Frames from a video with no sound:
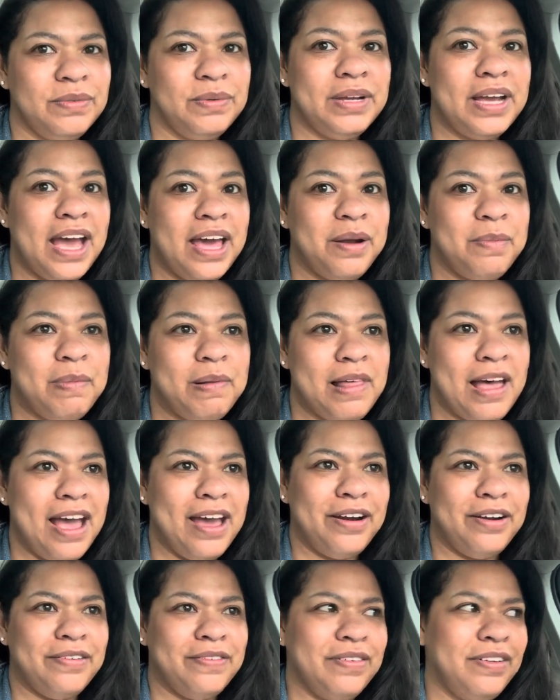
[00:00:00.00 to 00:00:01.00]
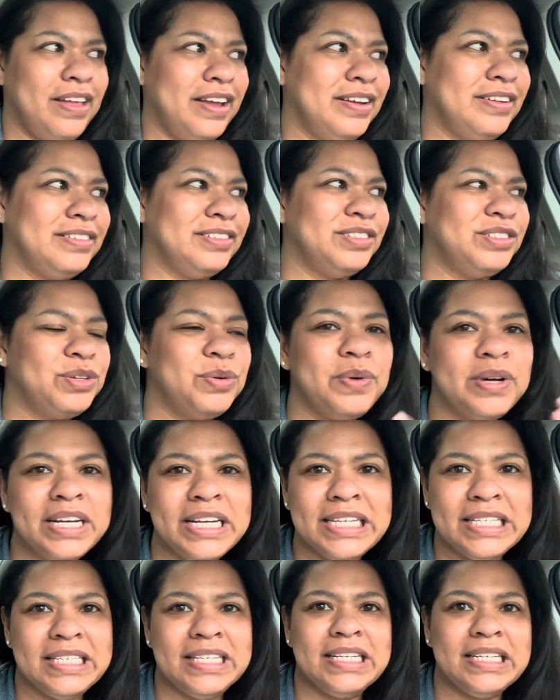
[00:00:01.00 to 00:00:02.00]
We got a platter for like
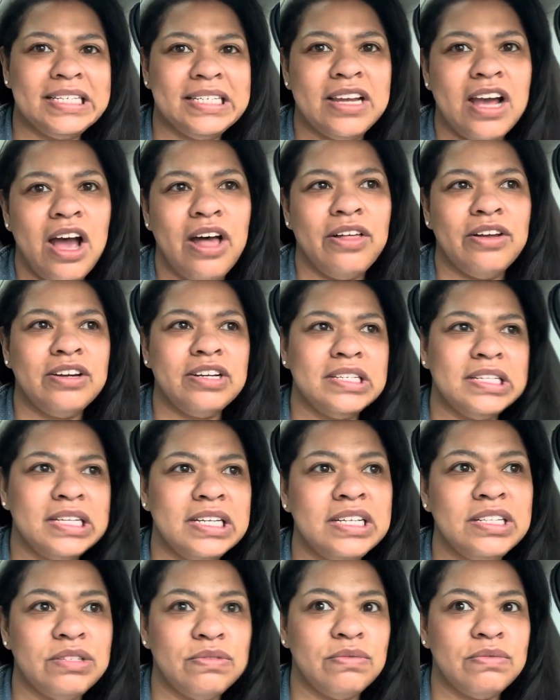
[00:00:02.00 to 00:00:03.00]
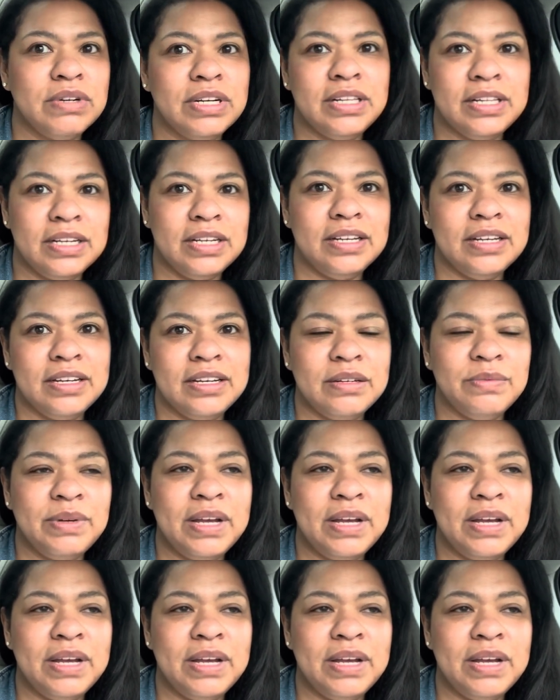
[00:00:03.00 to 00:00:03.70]
$26. It's really good.